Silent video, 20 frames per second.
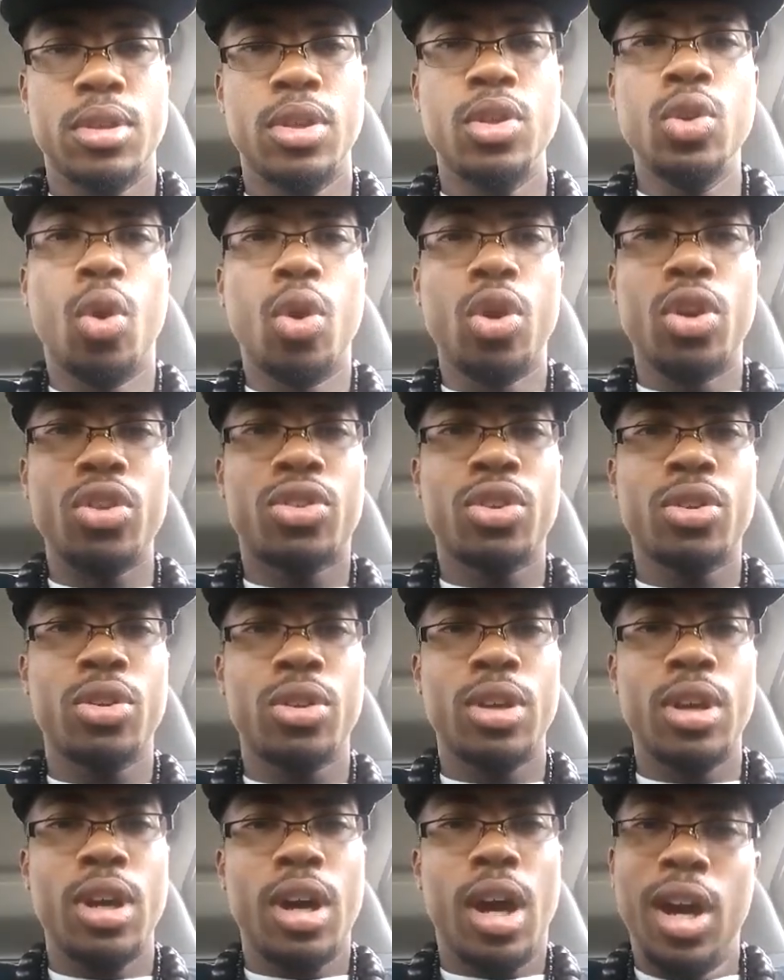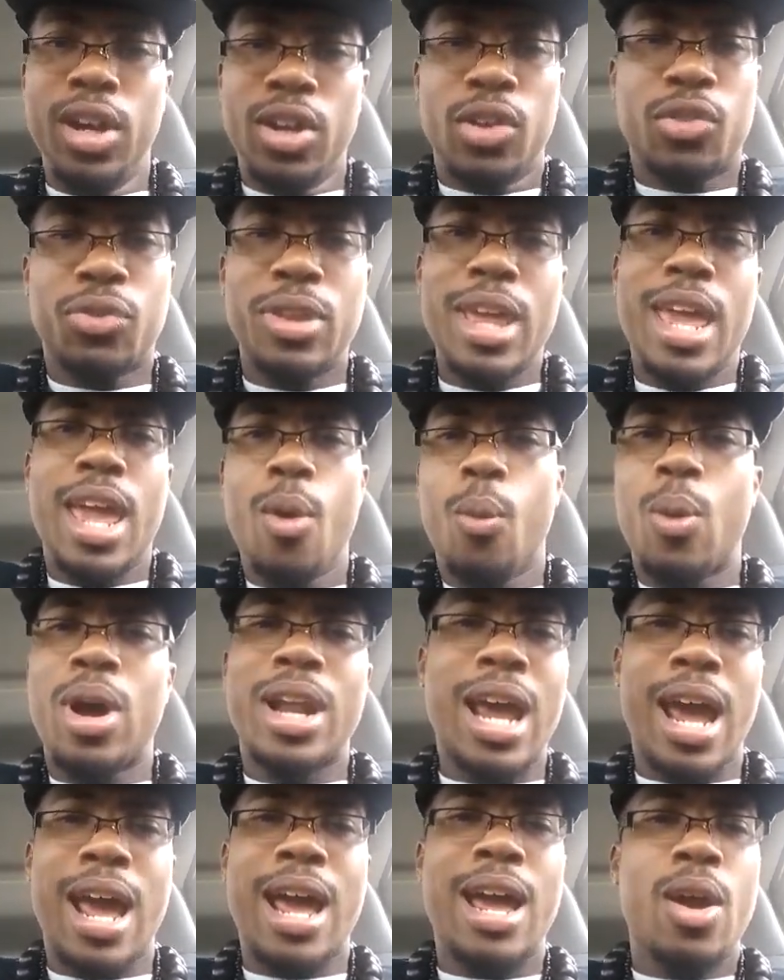in order to understand
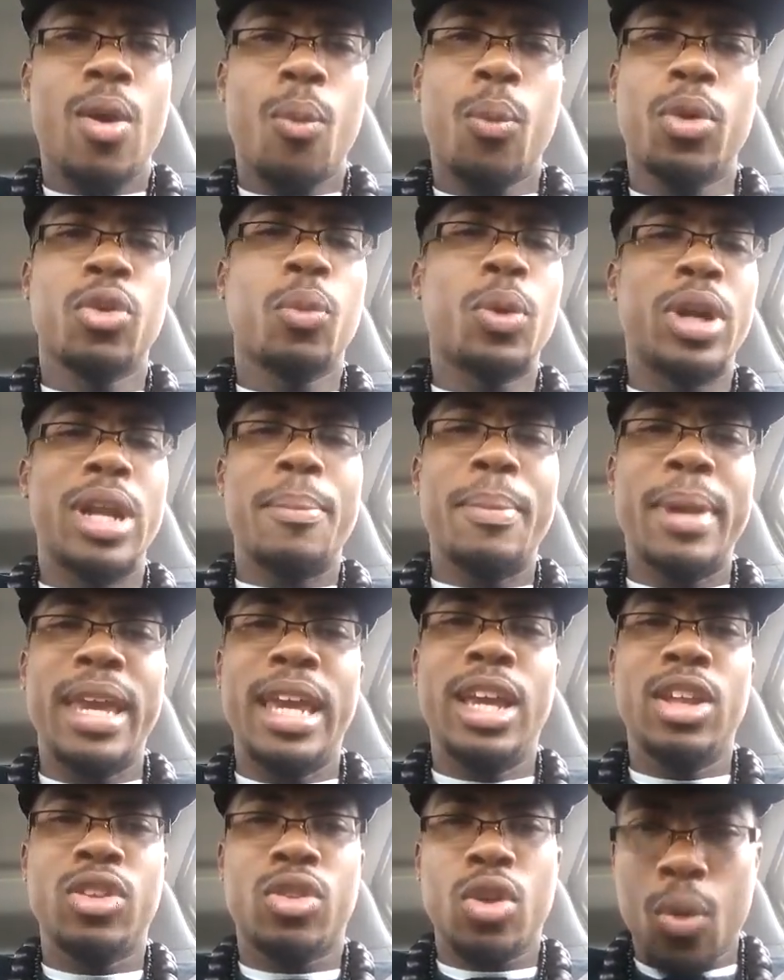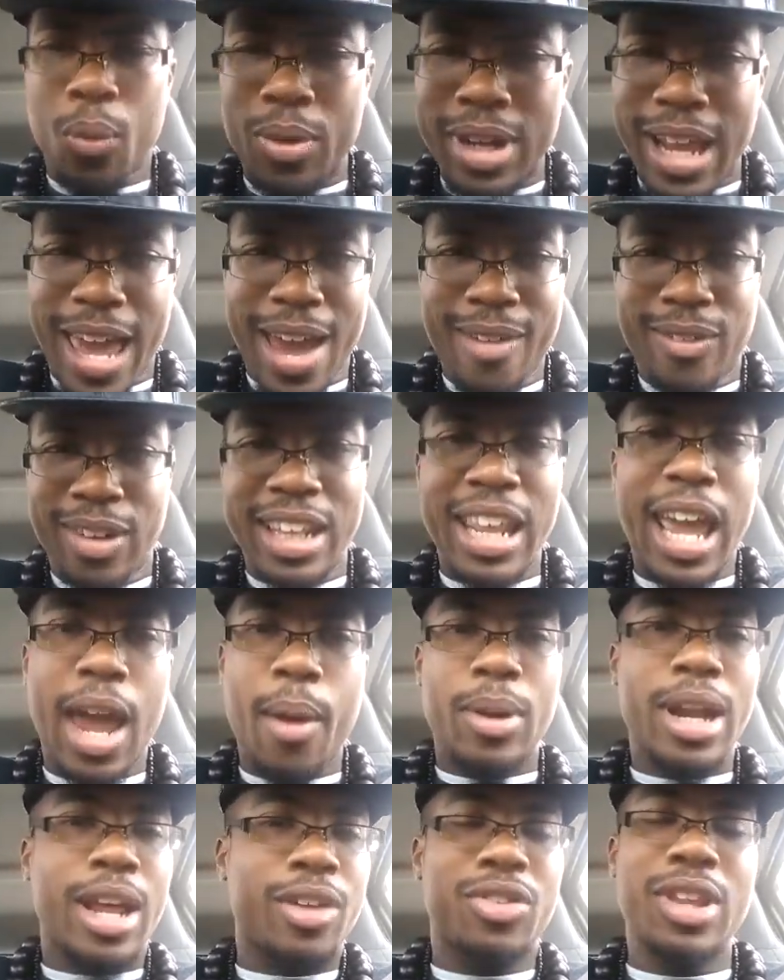what it means every
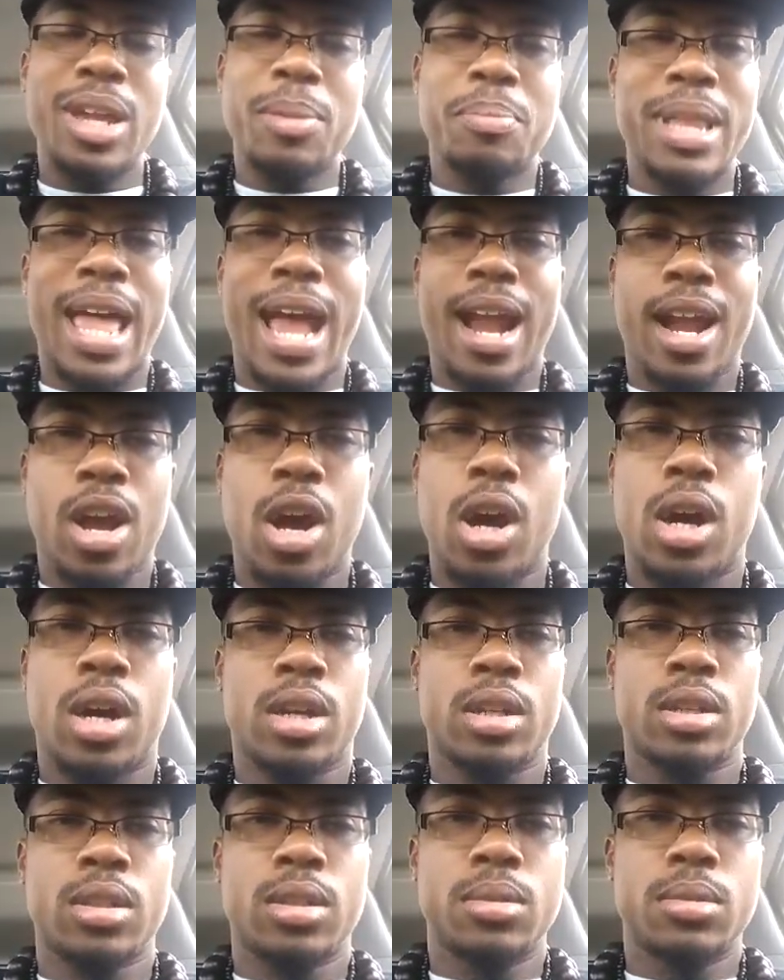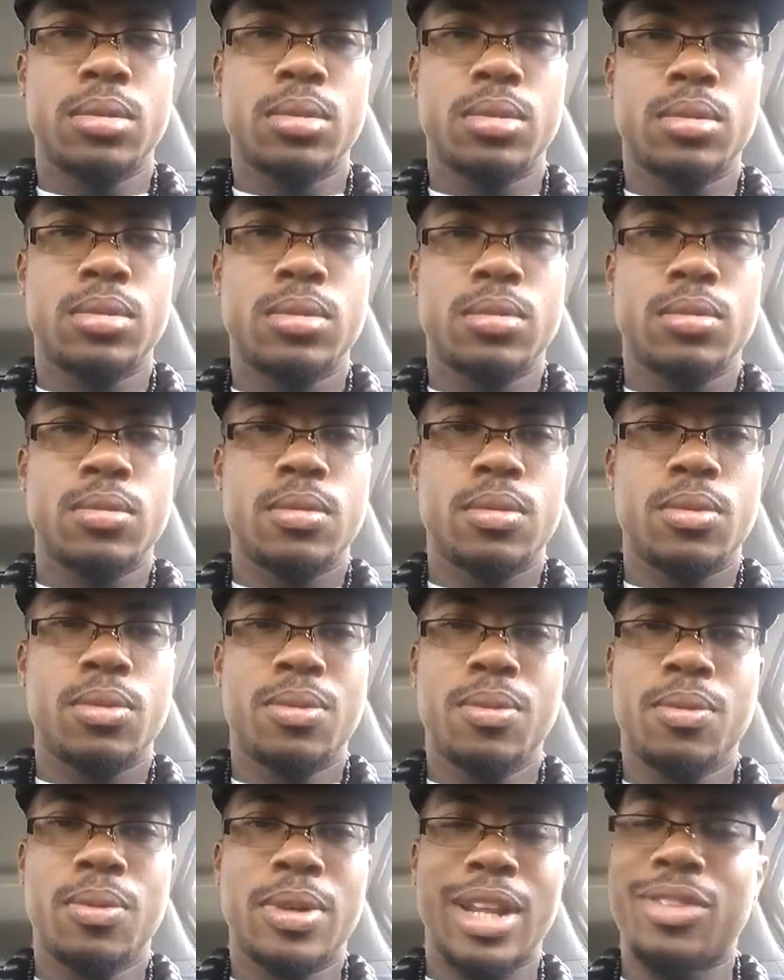day when I say black God,
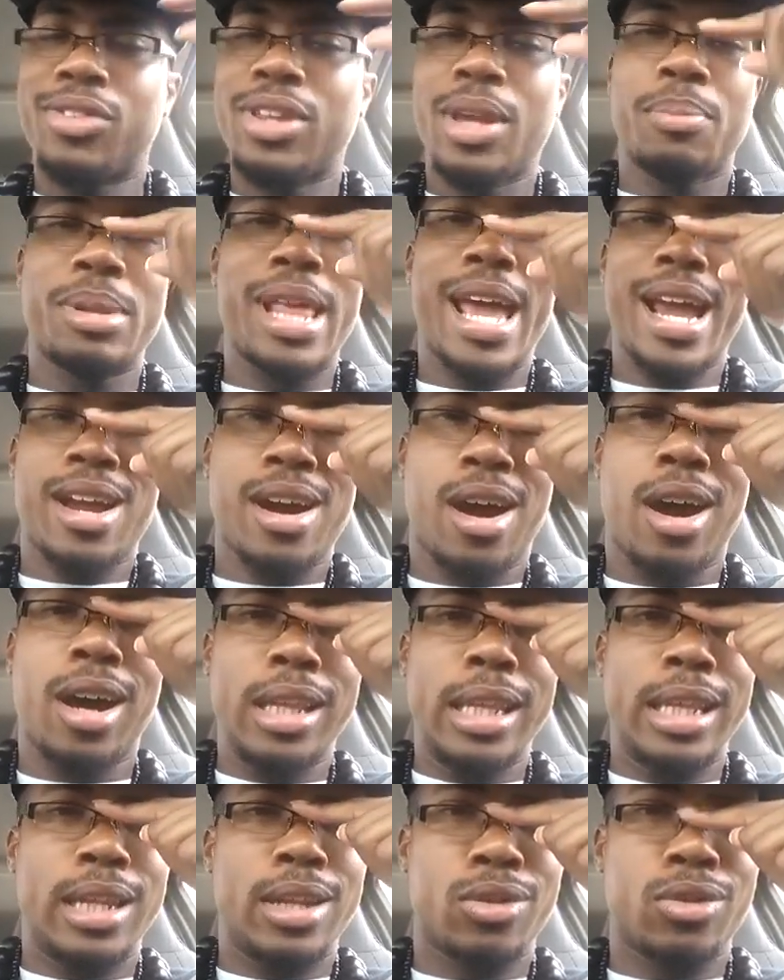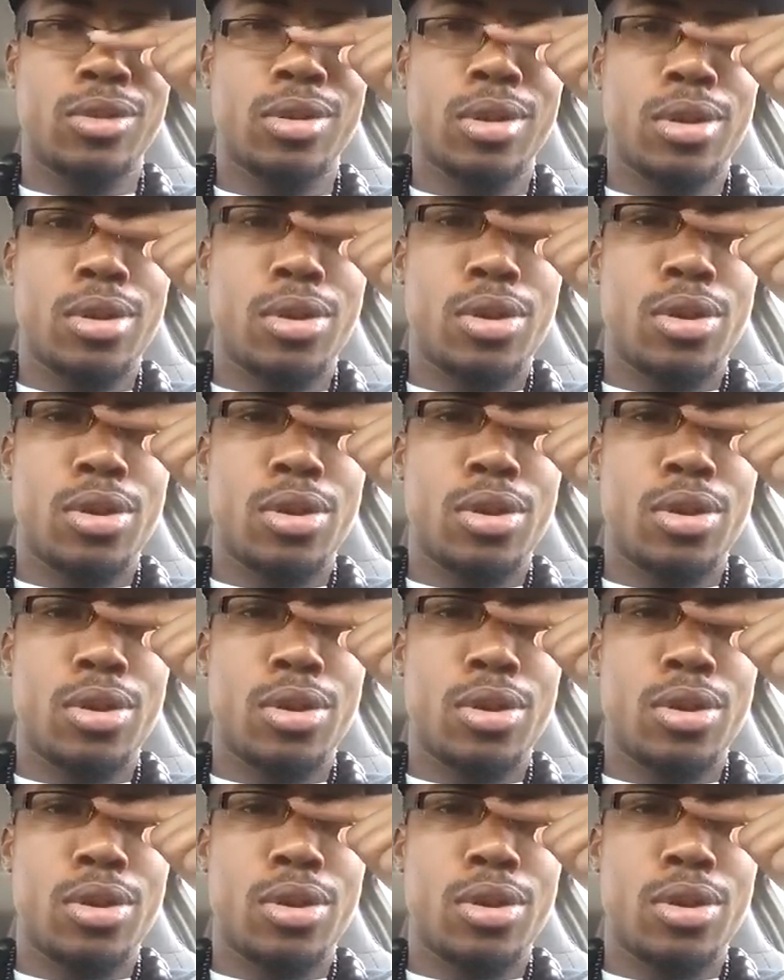when I say black godliness.